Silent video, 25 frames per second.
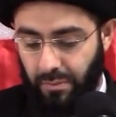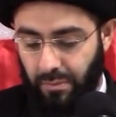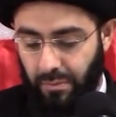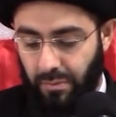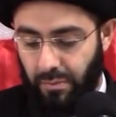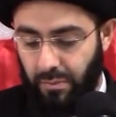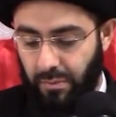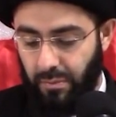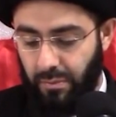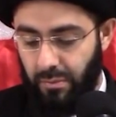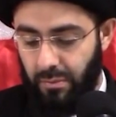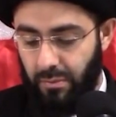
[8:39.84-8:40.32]

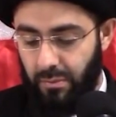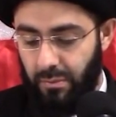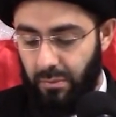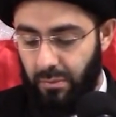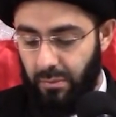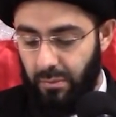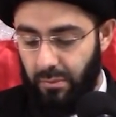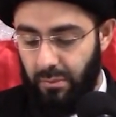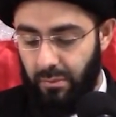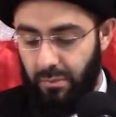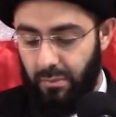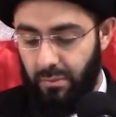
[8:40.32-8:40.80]

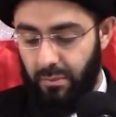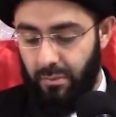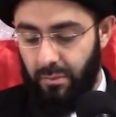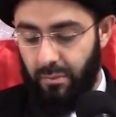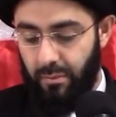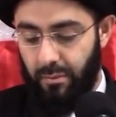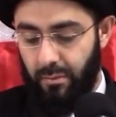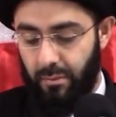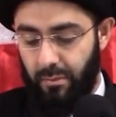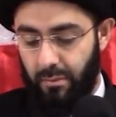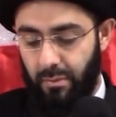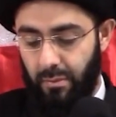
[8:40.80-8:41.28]

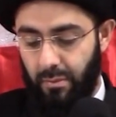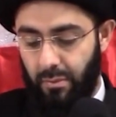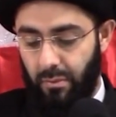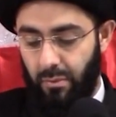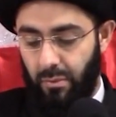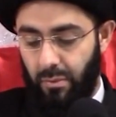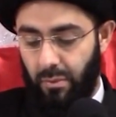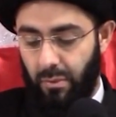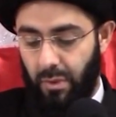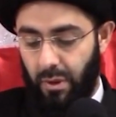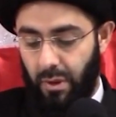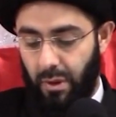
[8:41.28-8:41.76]

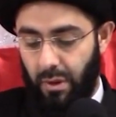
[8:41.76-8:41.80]
[no speech]